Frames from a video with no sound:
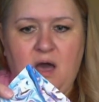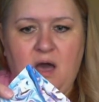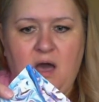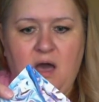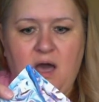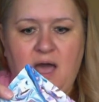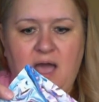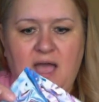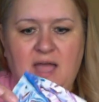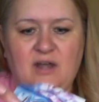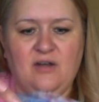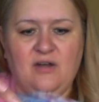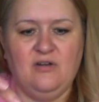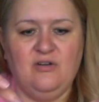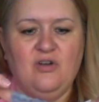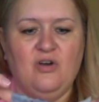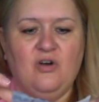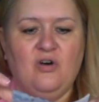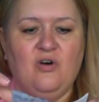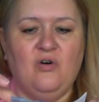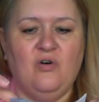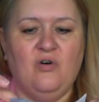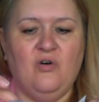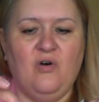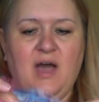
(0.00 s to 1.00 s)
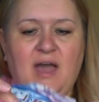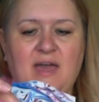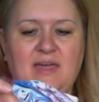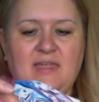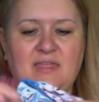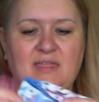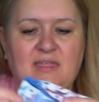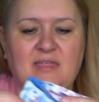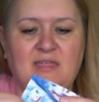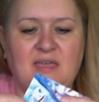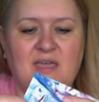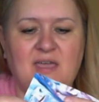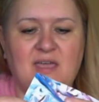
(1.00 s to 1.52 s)
I don't know. I
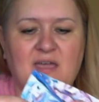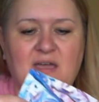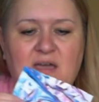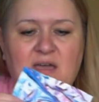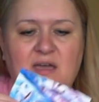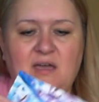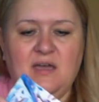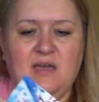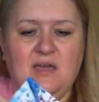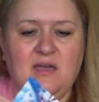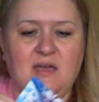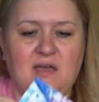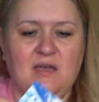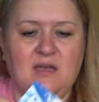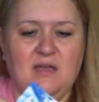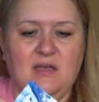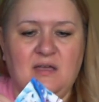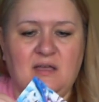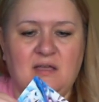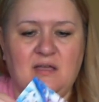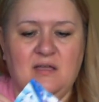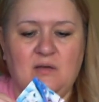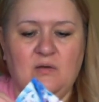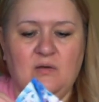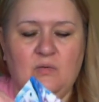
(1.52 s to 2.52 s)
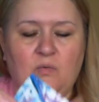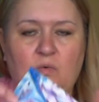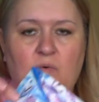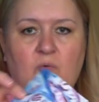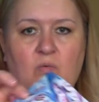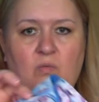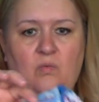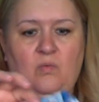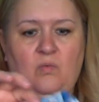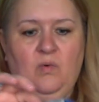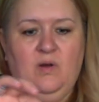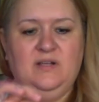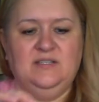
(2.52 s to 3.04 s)
think
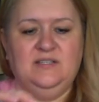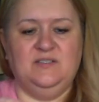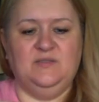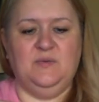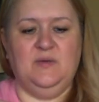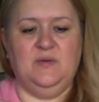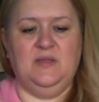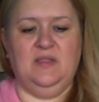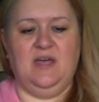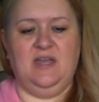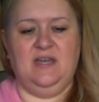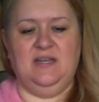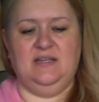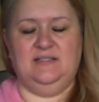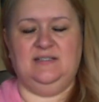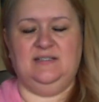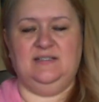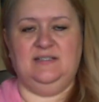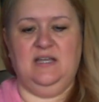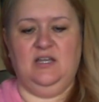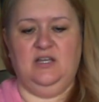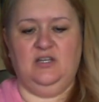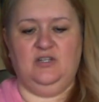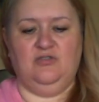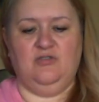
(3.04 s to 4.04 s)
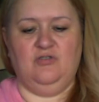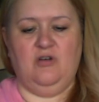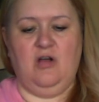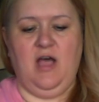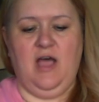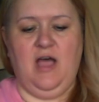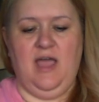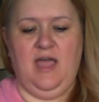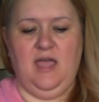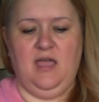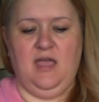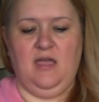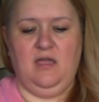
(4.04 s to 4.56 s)
once we let it sit and
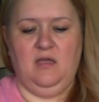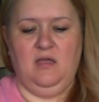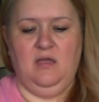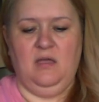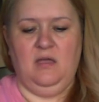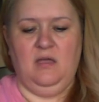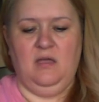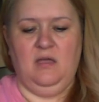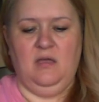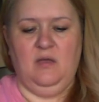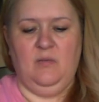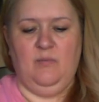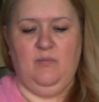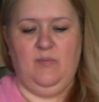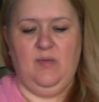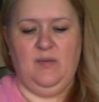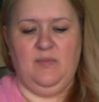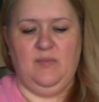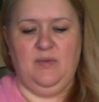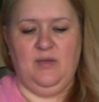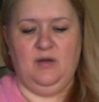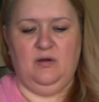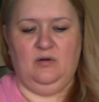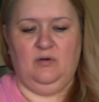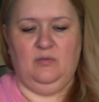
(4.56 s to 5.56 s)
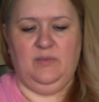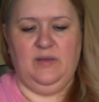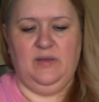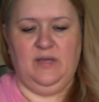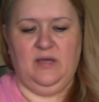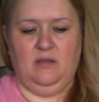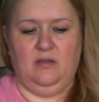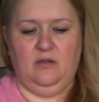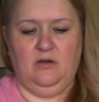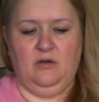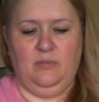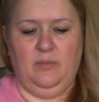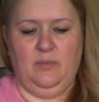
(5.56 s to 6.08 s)
dry, maybe it'll be
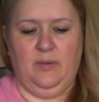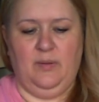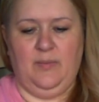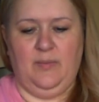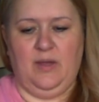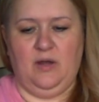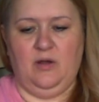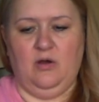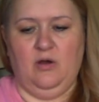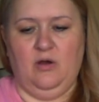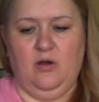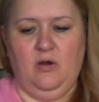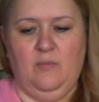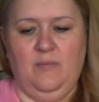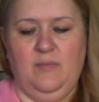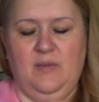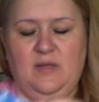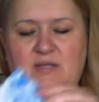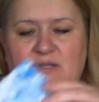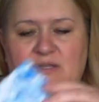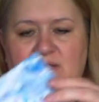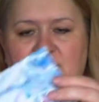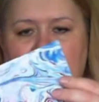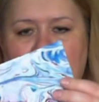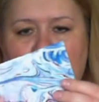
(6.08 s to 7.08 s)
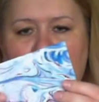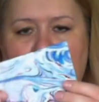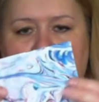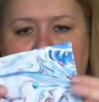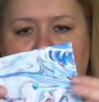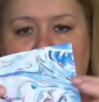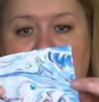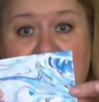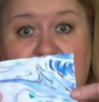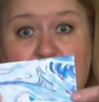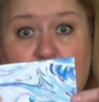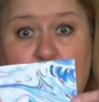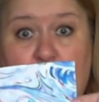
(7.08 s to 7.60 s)
a little bit better. So we
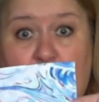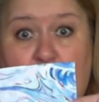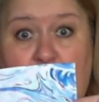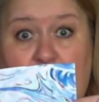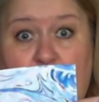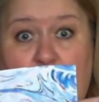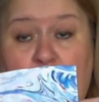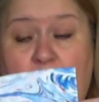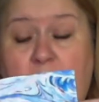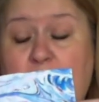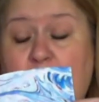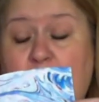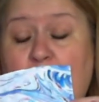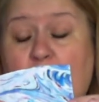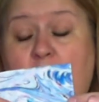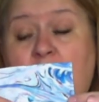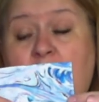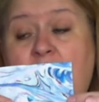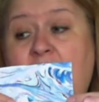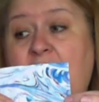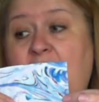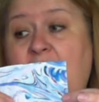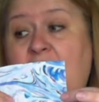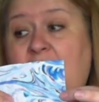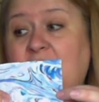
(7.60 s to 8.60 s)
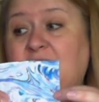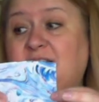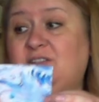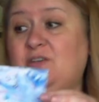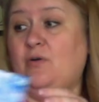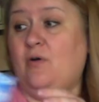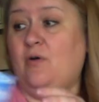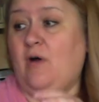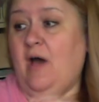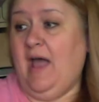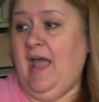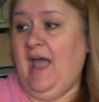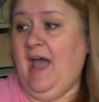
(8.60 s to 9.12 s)
made some rainbow paper. And
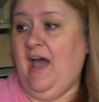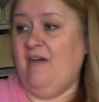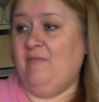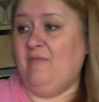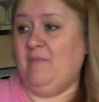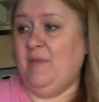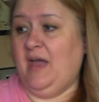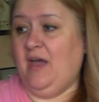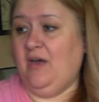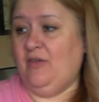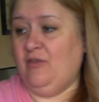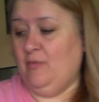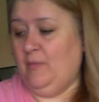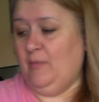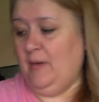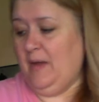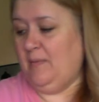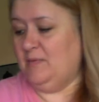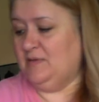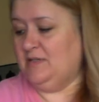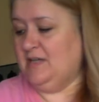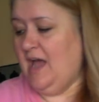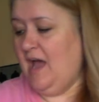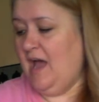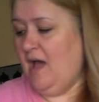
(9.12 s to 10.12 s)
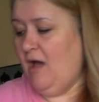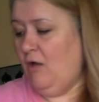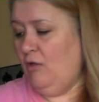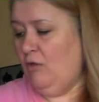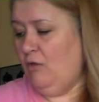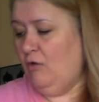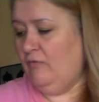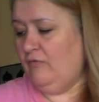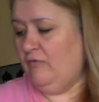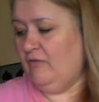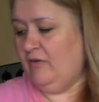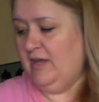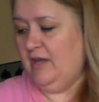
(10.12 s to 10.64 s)
so I have my other paper towel
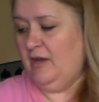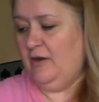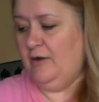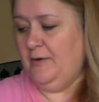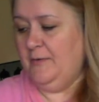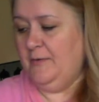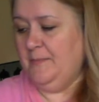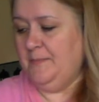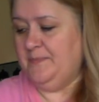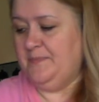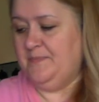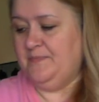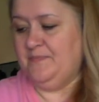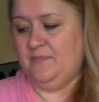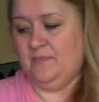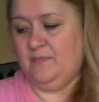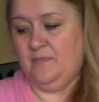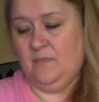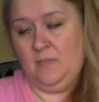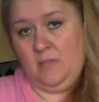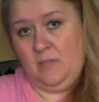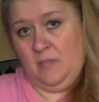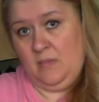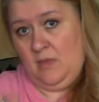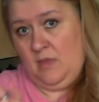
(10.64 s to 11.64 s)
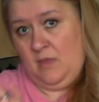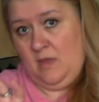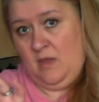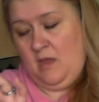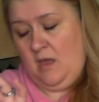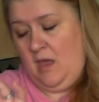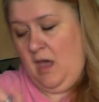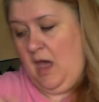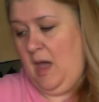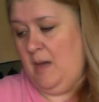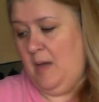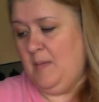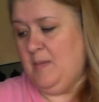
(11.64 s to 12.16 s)
over here.
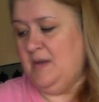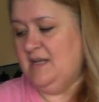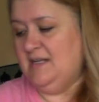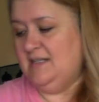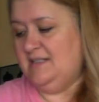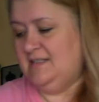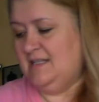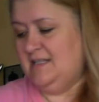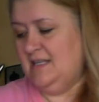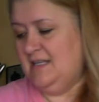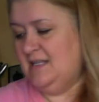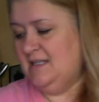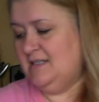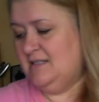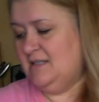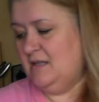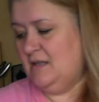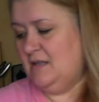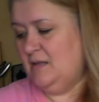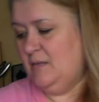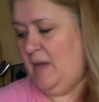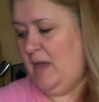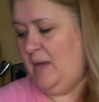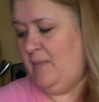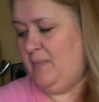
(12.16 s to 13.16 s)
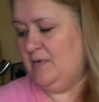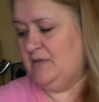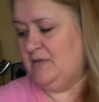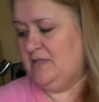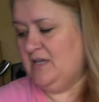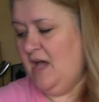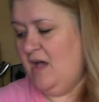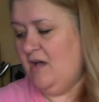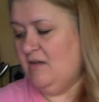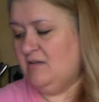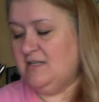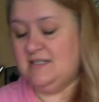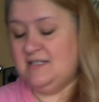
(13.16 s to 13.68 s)
I'm going to sit this on the paper
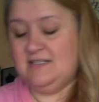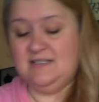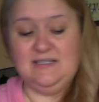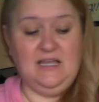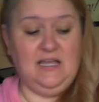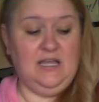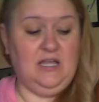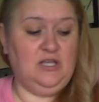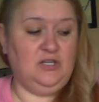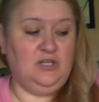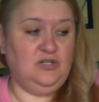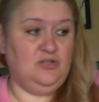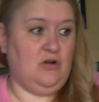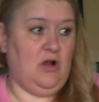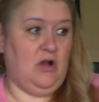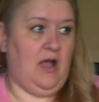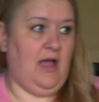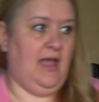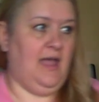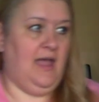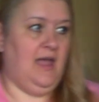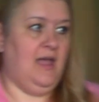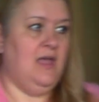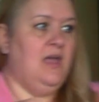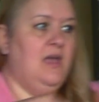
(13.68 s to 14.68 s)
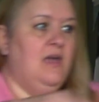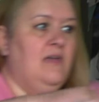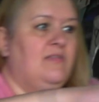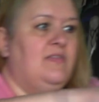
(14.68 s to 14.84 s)
towel to sit and dry.